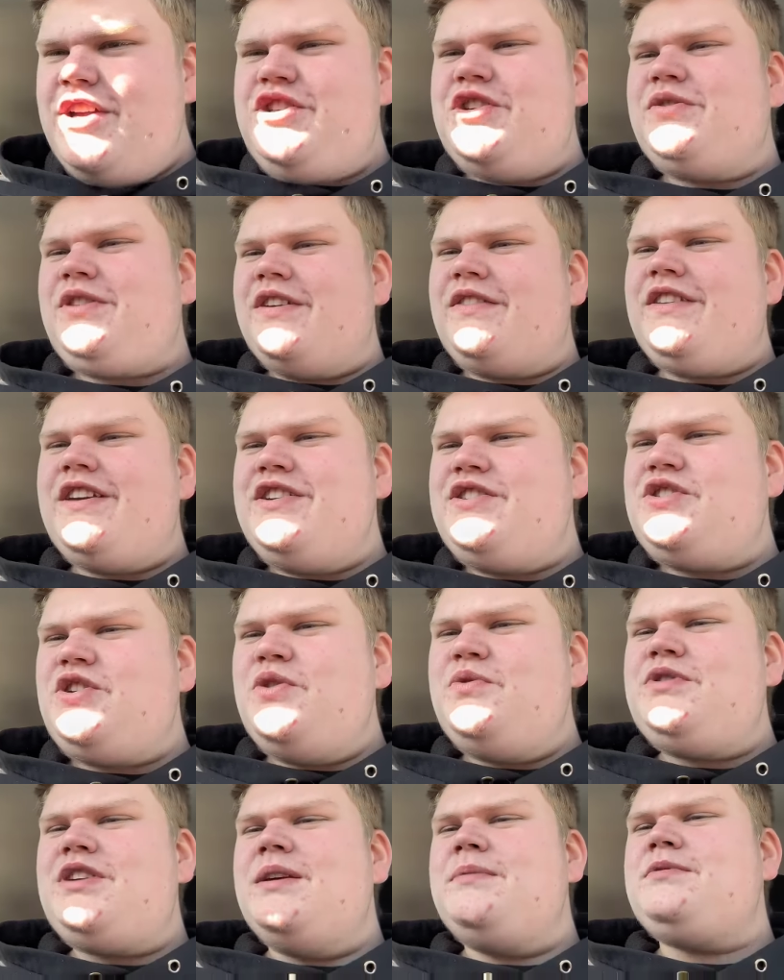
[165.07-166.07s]
do you think these
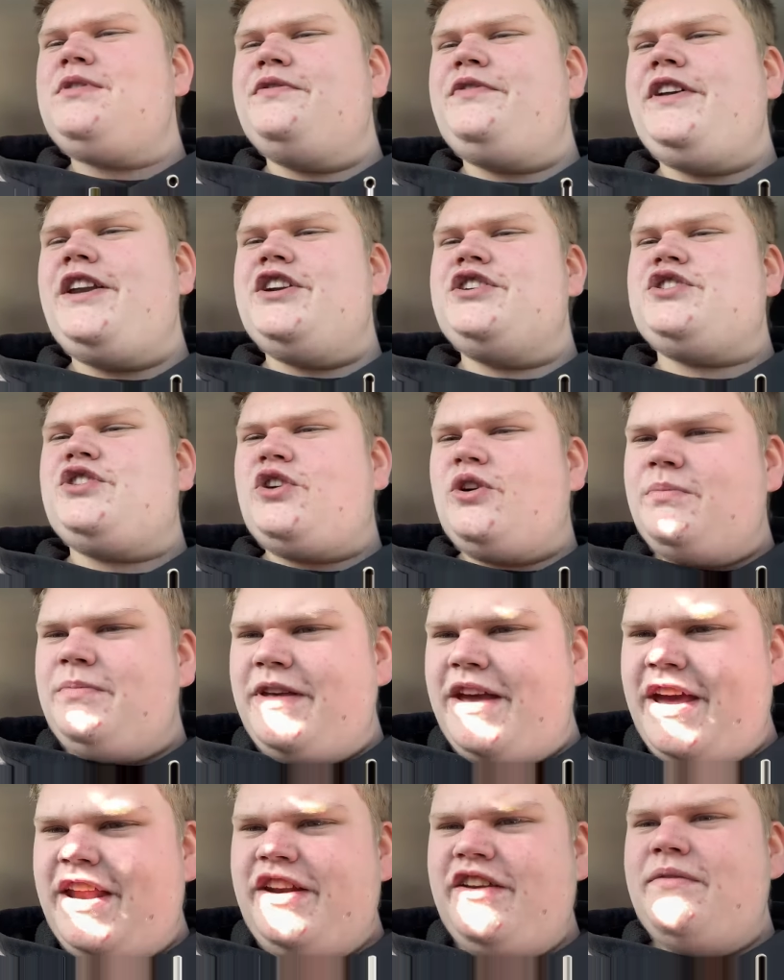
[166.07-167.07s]
two teams will finish come
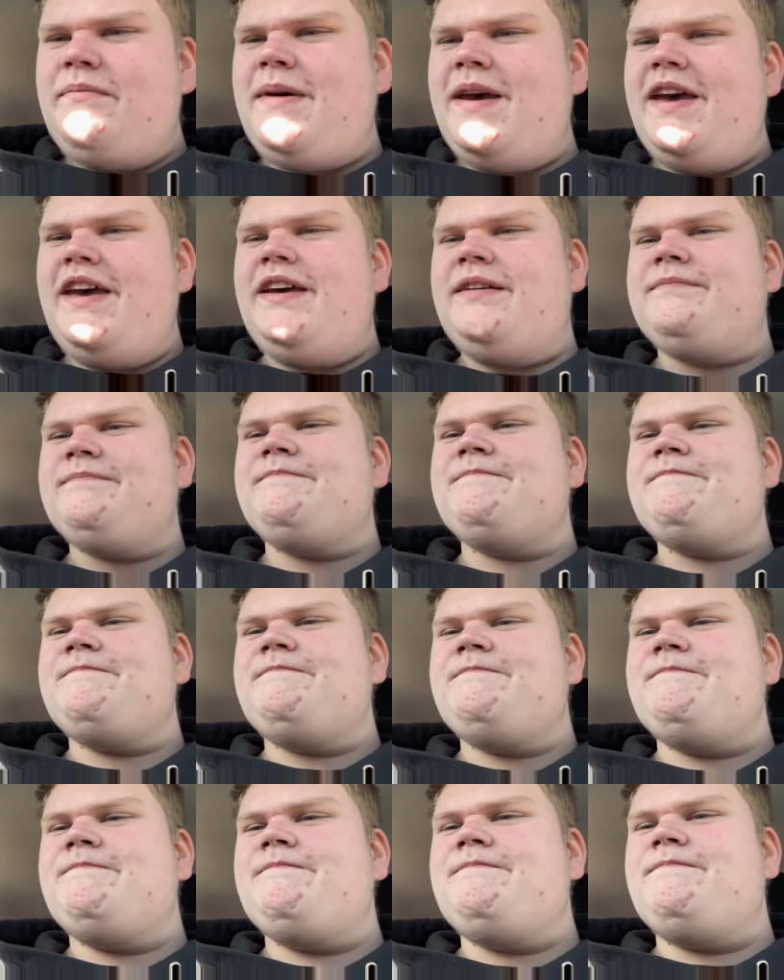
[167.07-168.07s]
the end of May?
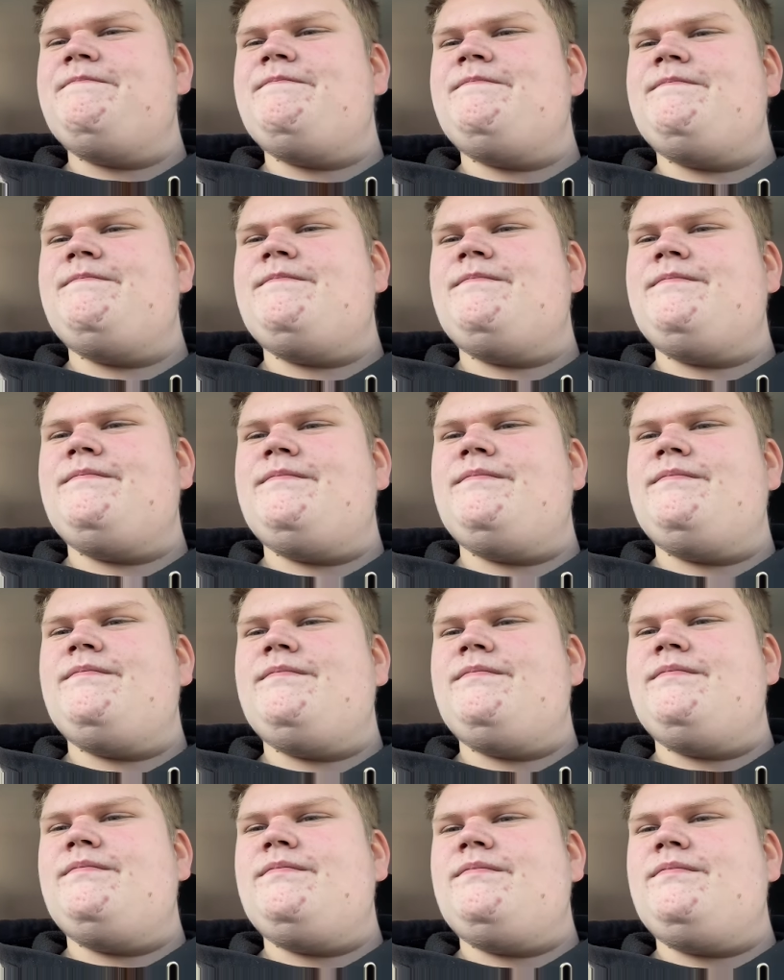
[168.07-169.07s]

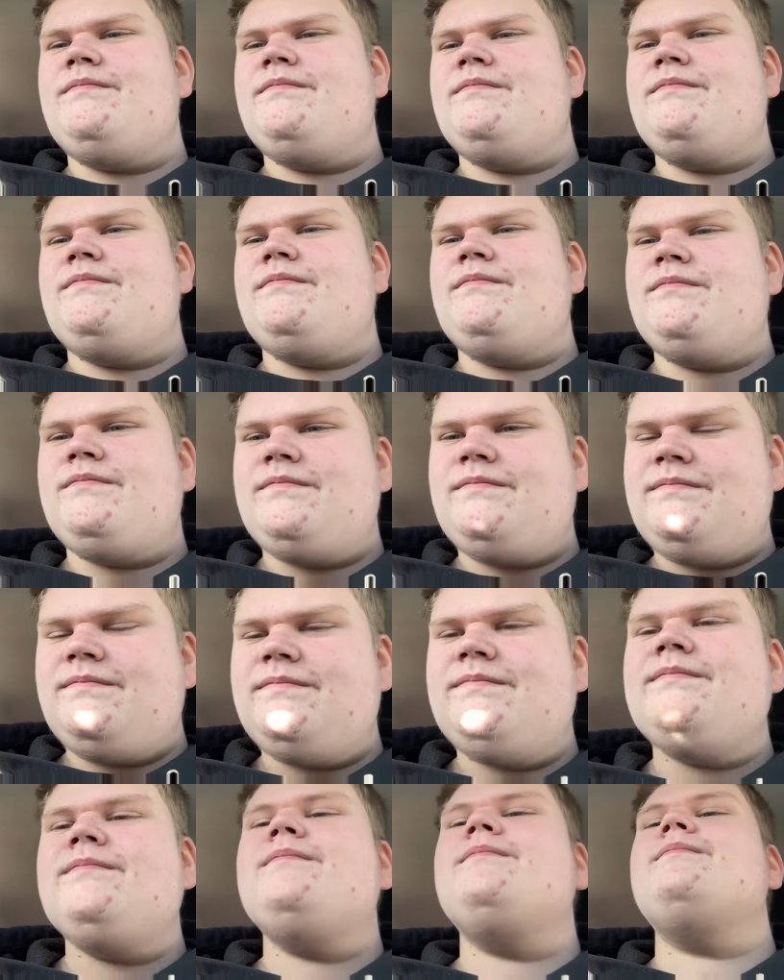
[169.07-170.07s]
Leicester will be in the top
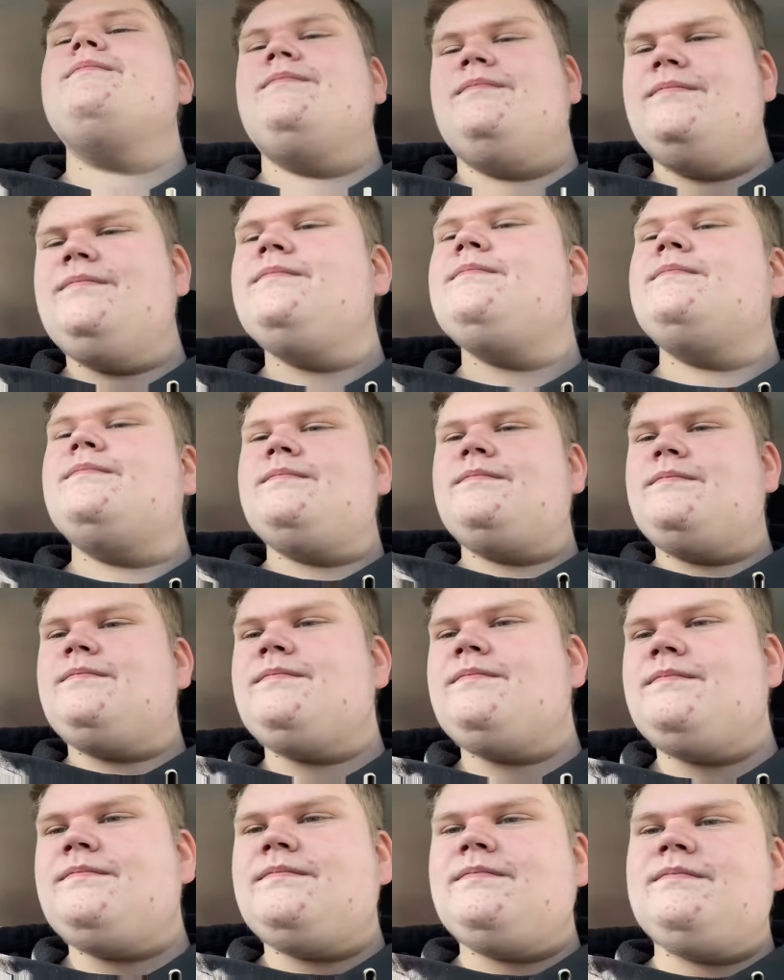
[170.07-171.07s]
two and
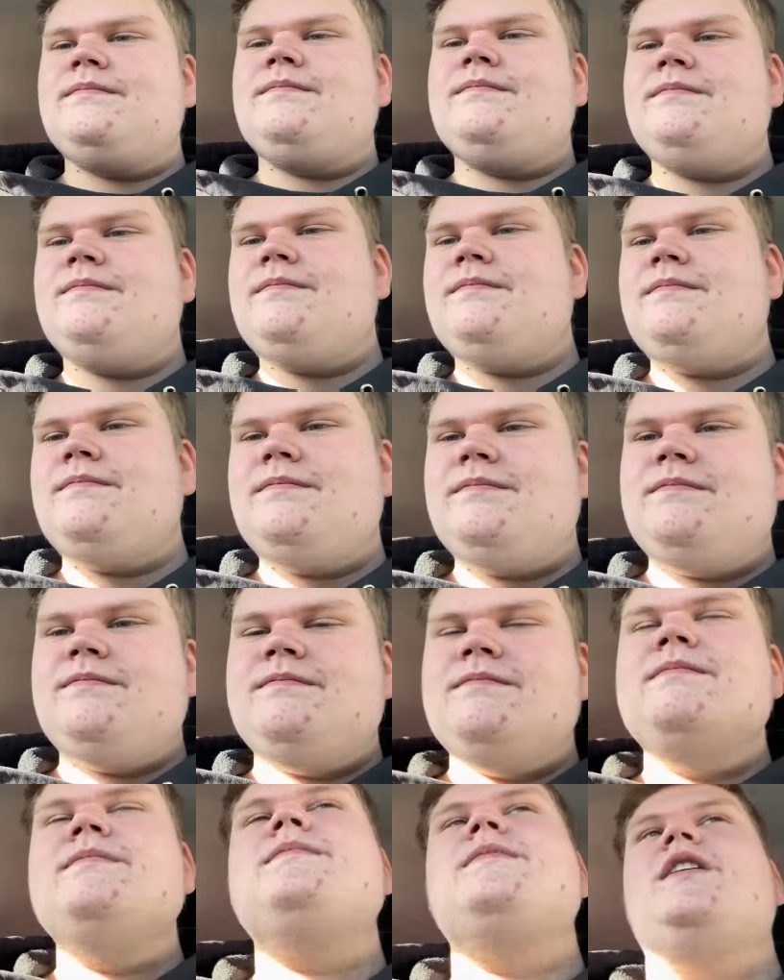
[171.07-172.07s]
Middlesbrough in the top
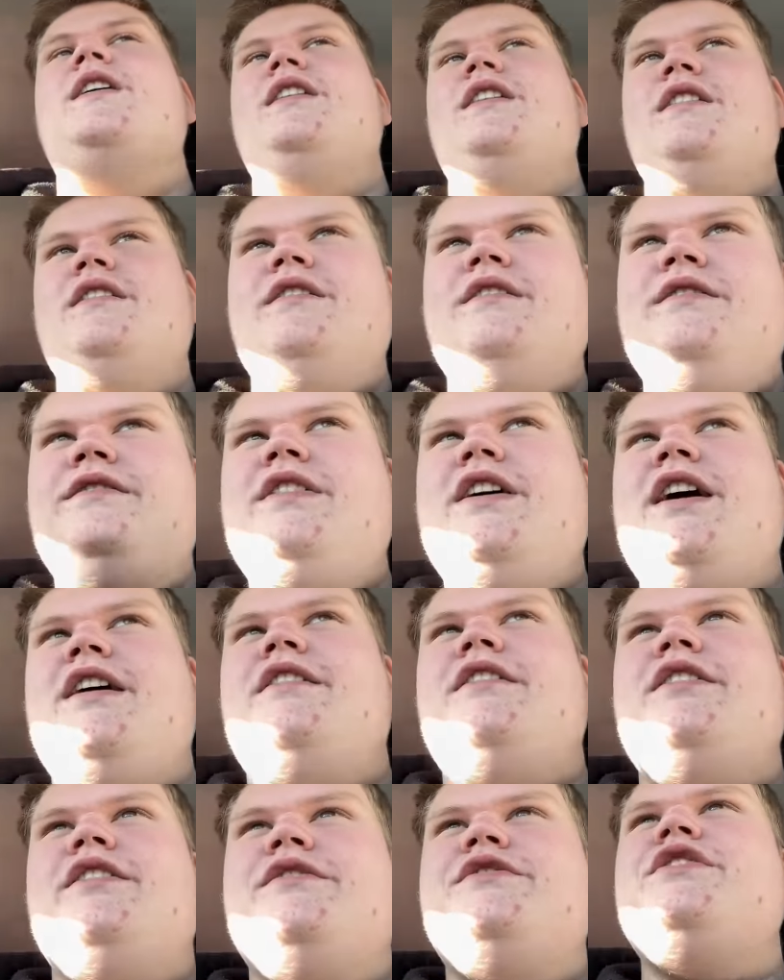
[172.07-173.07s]
six.
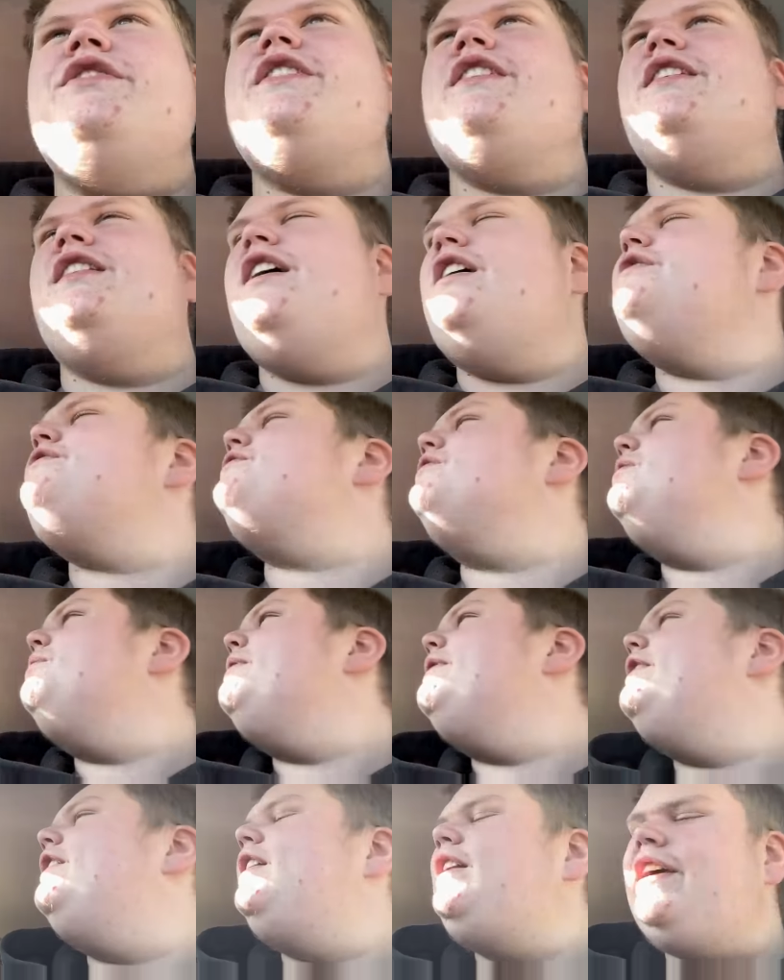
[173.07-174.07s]
Fair enough. Do you think Leicester will
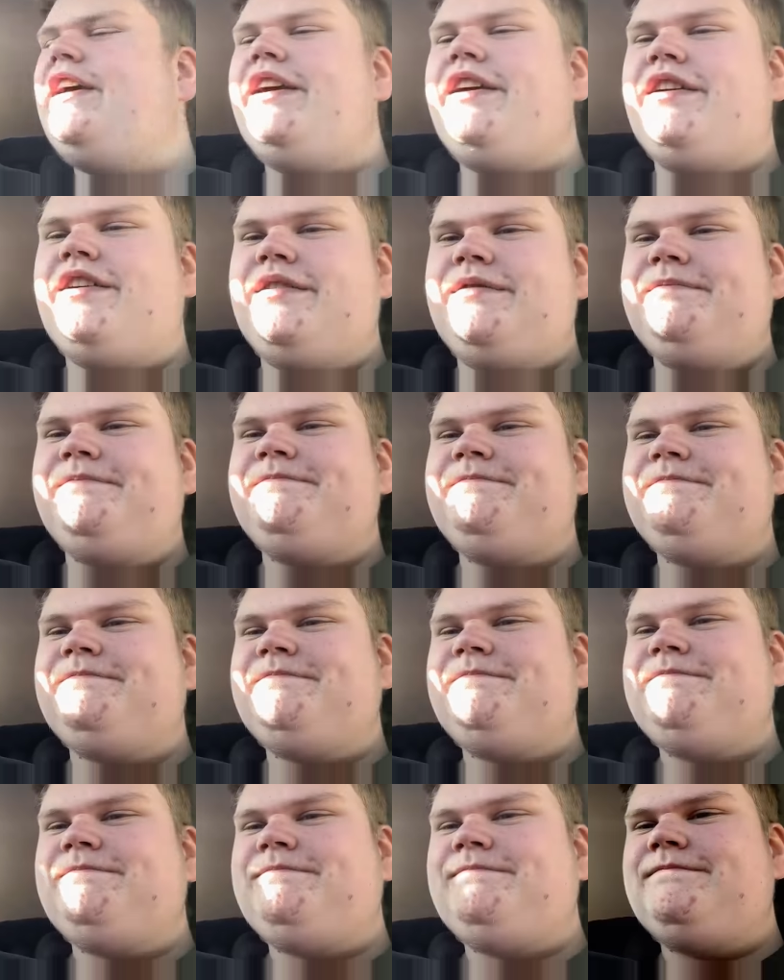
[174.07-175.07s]
win the league?
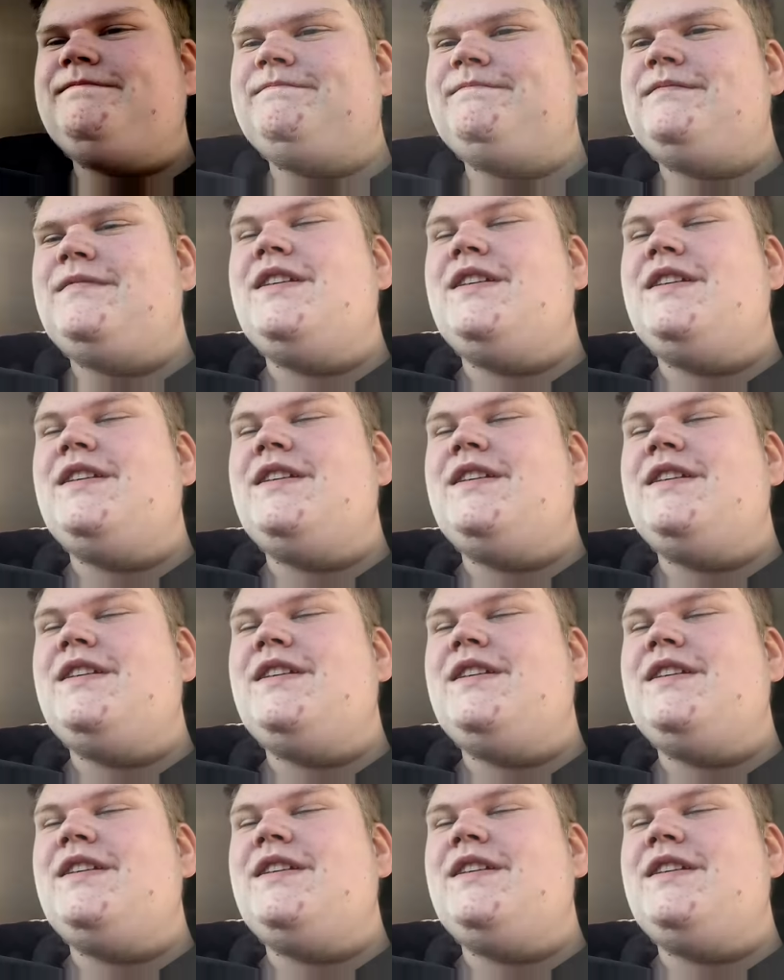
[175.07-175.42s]
Yes.